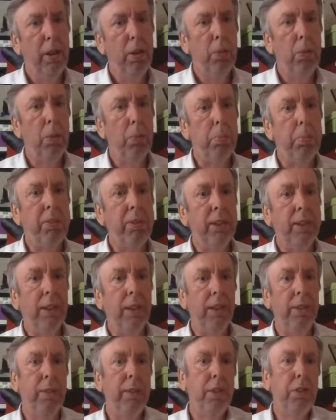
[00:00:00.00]
what
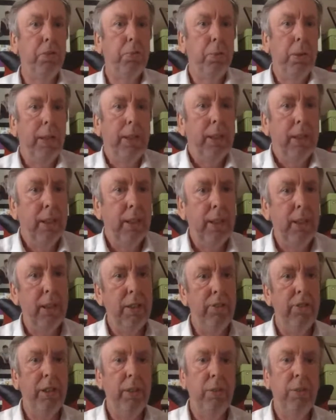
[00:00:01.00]
particular aspect they're
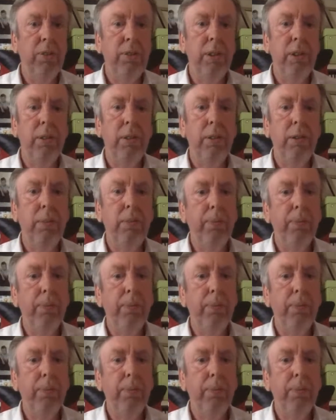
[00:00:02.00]
focusing on.